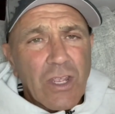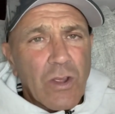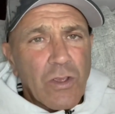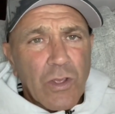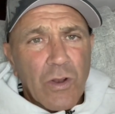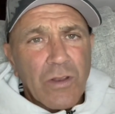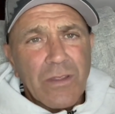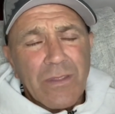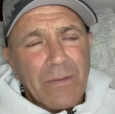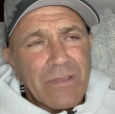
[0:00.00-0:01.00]
you can only,
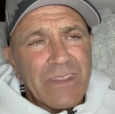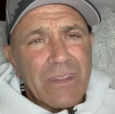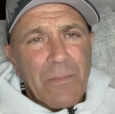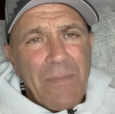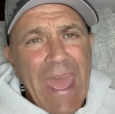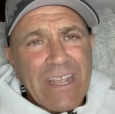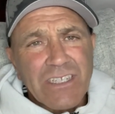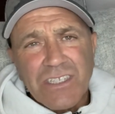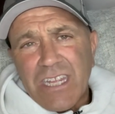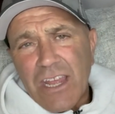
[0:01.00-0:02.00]
the max
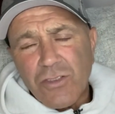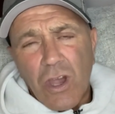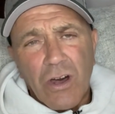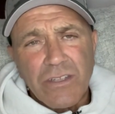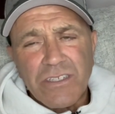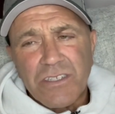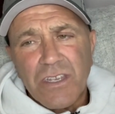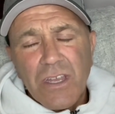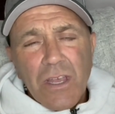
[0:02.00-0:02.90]
is $10.